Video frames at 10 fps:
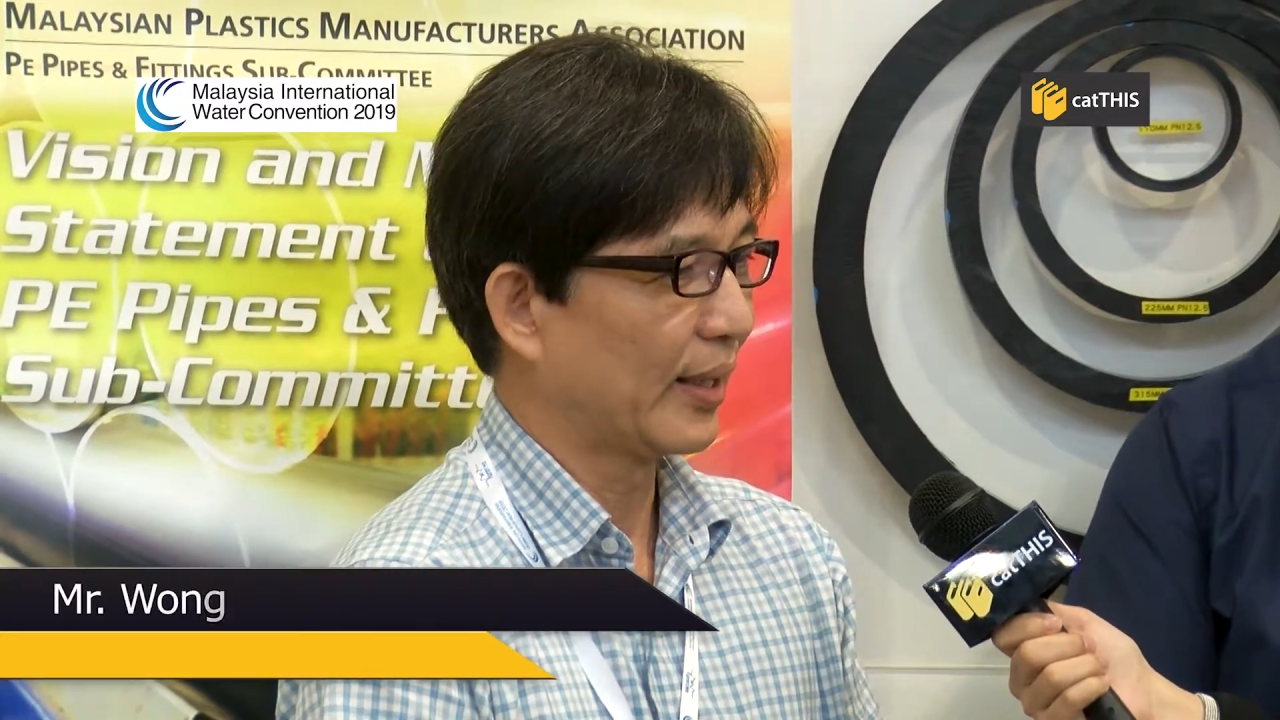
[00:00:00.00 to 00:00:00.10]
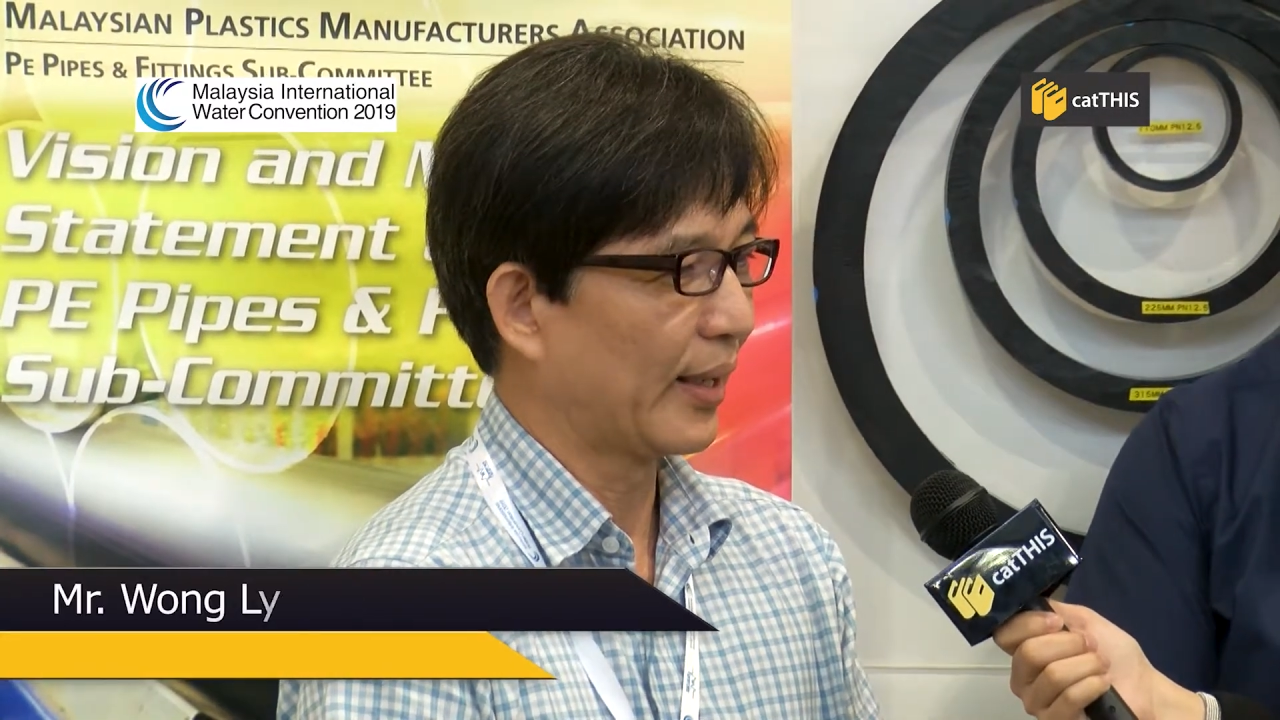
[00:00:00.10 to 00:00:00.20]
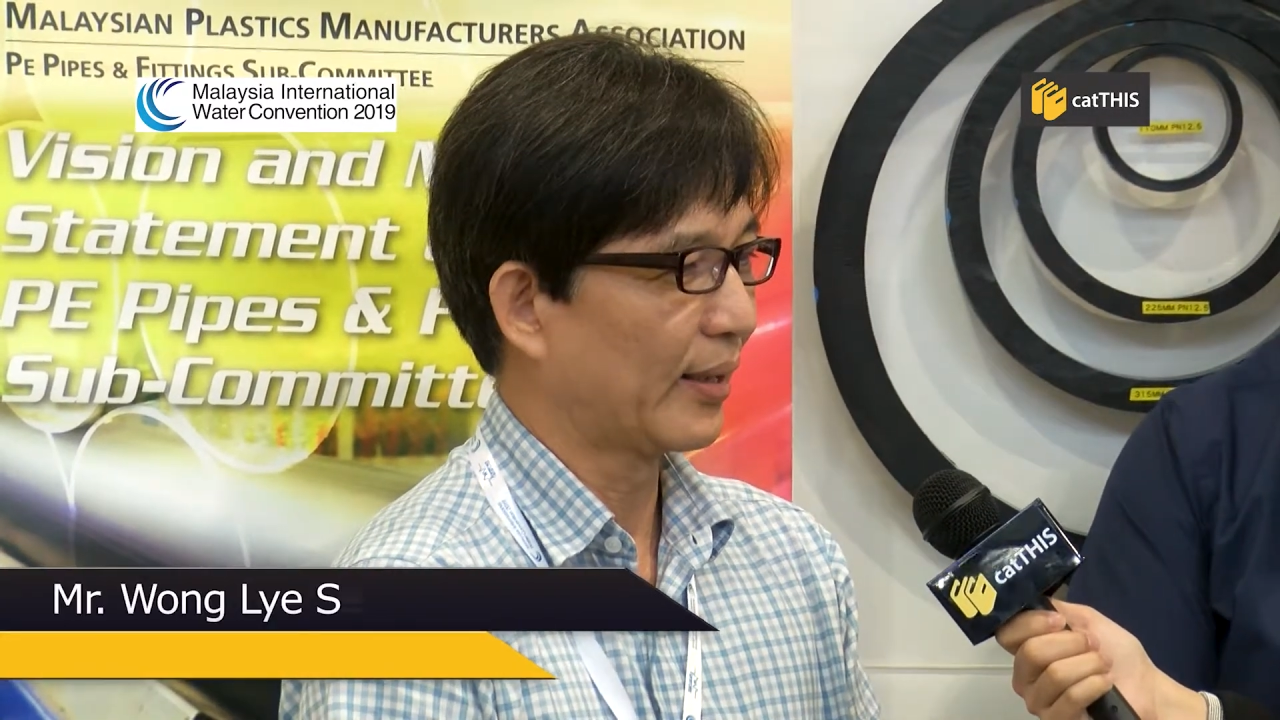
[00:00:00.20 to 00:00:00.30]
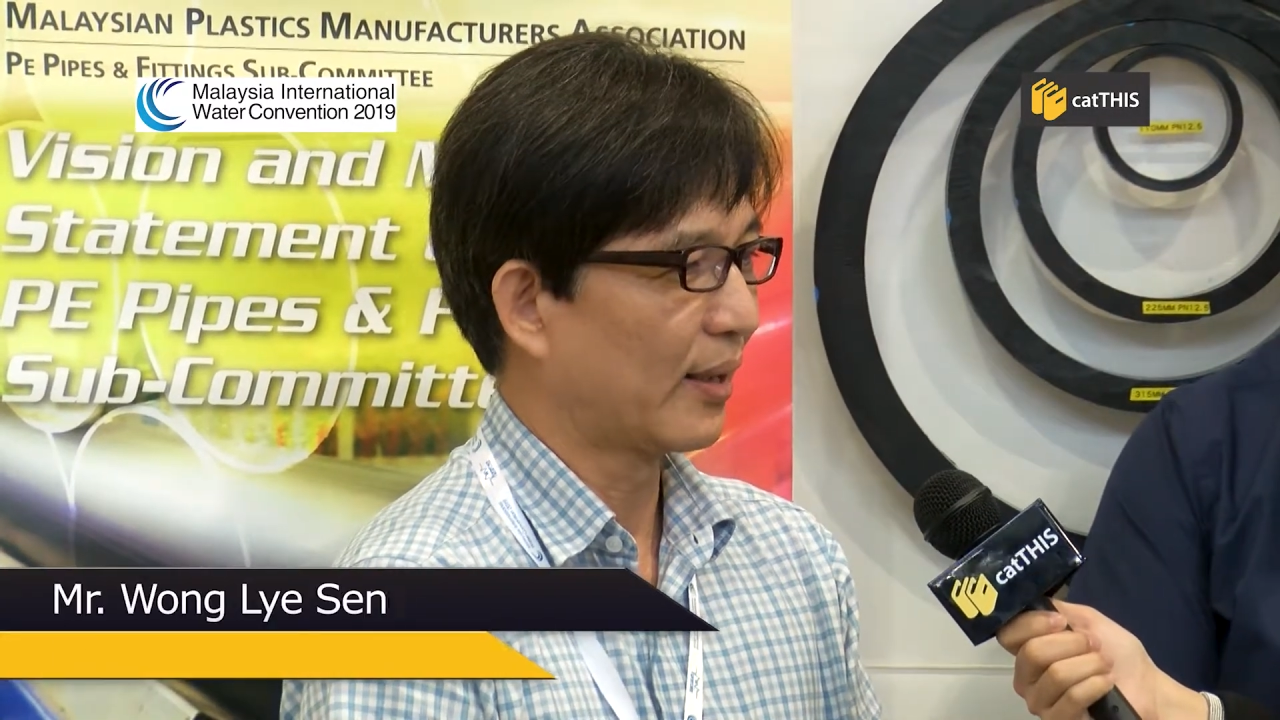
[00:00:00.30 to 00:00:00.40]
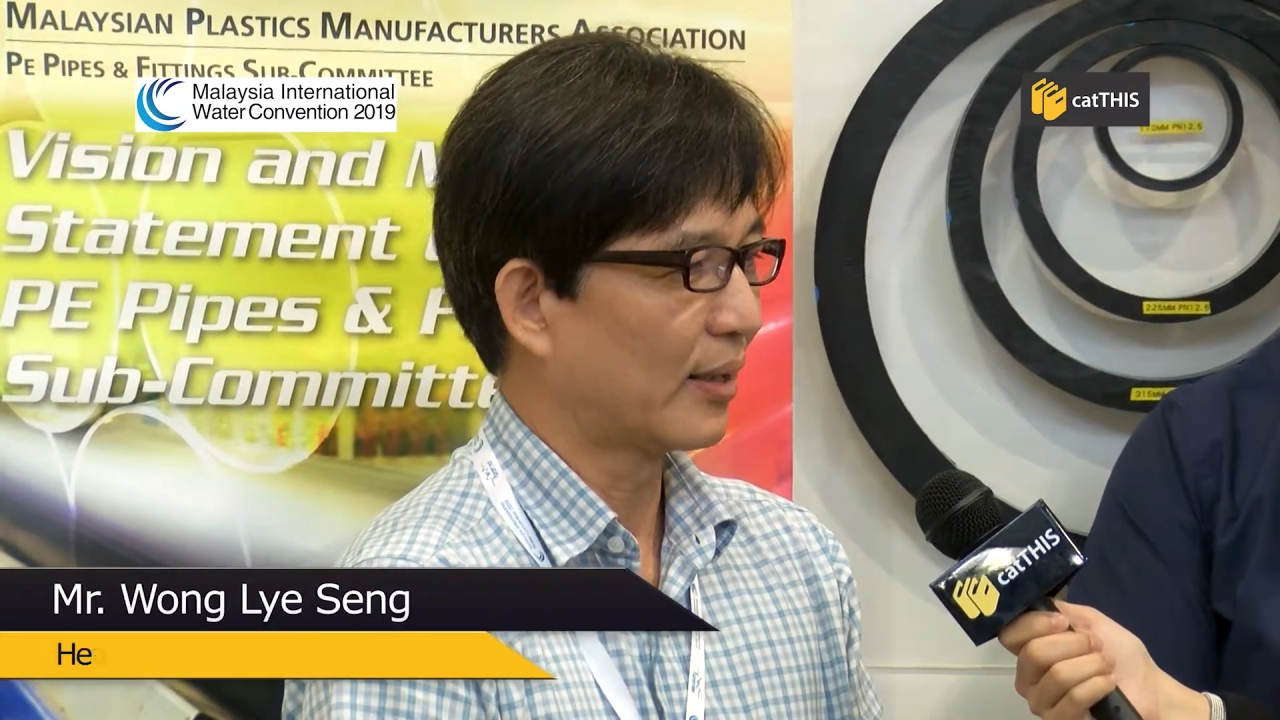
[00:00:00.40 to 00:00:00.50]

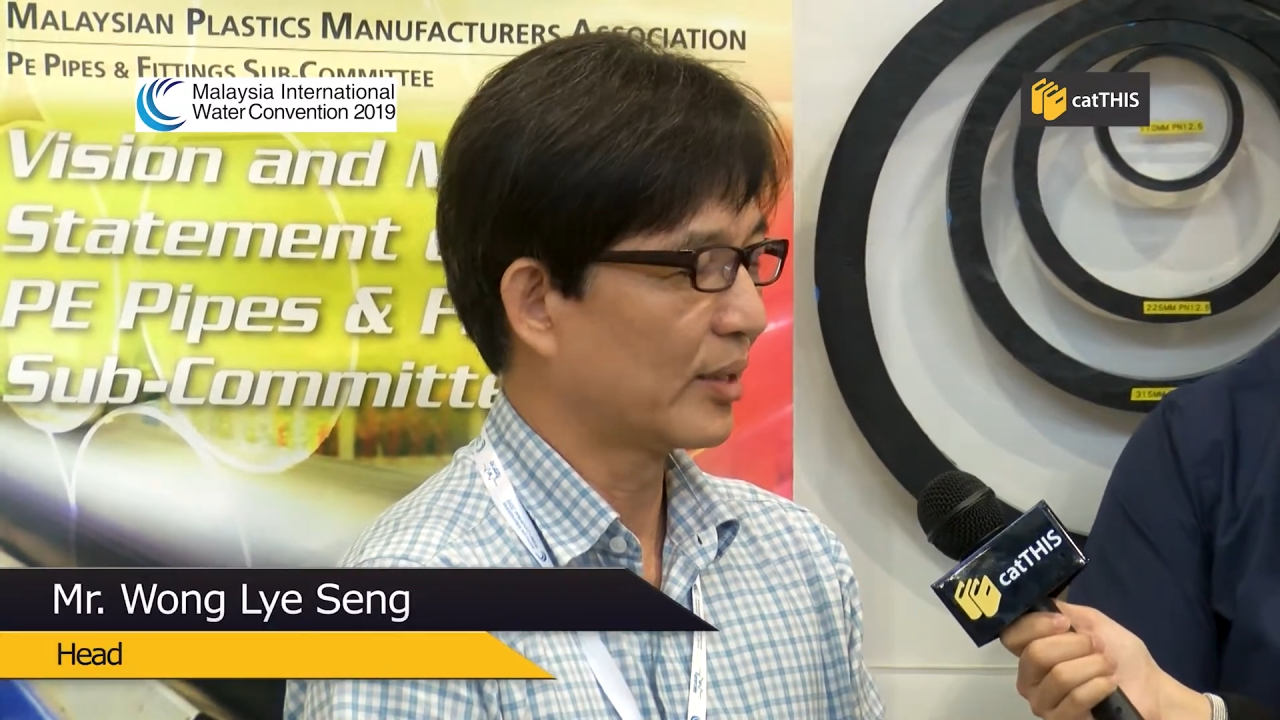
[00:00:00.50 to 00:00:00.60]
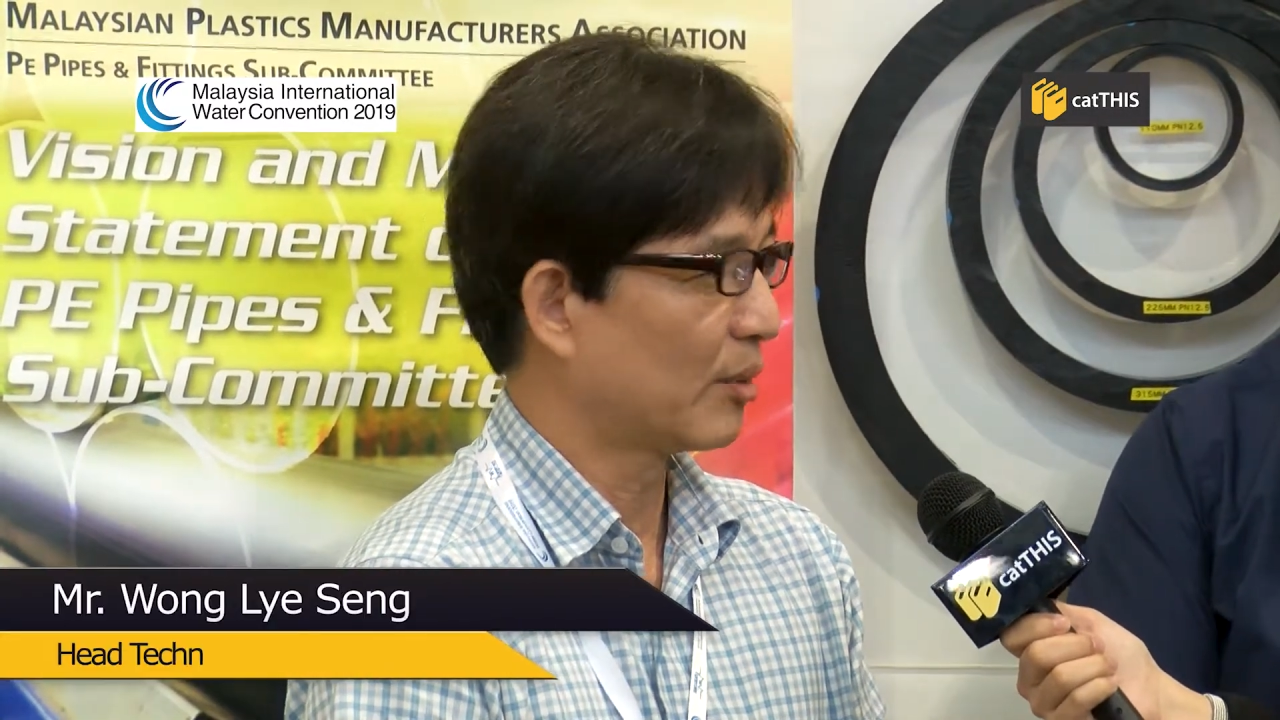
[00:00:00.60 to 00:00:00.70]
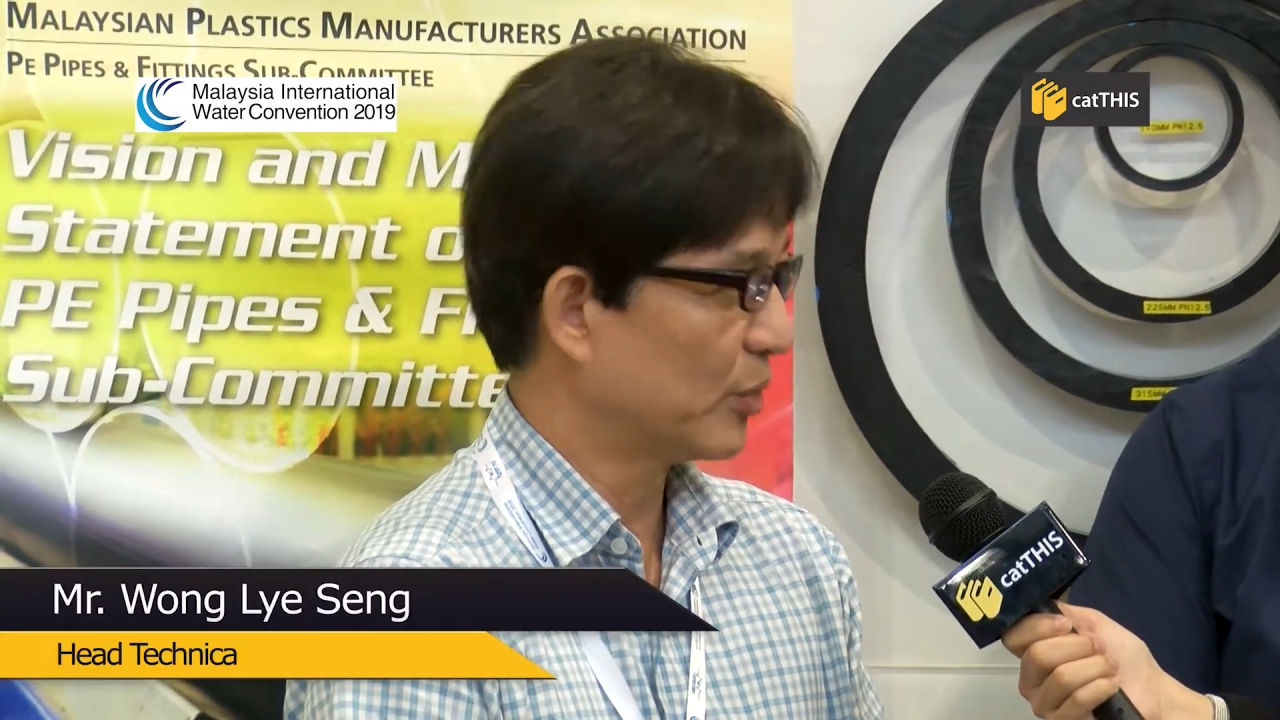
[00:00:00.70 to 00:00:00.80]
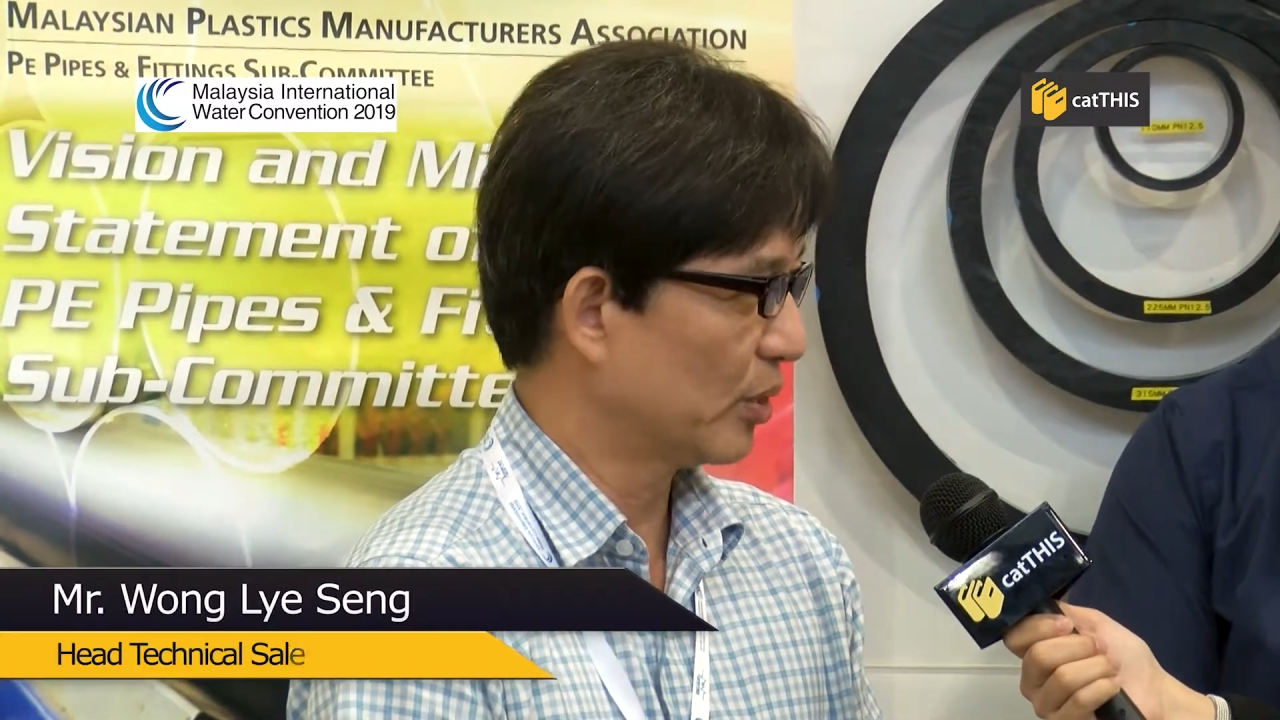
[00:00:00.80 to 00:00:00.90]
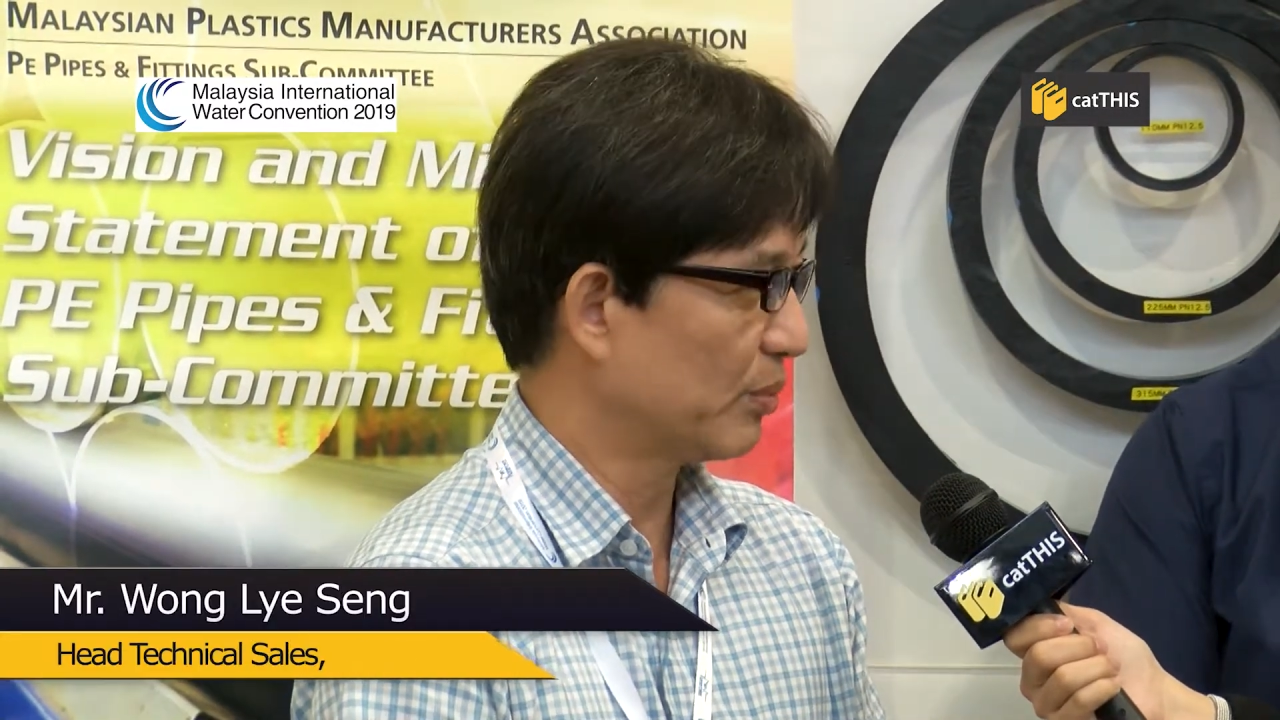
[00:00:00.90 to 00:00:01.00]
NRW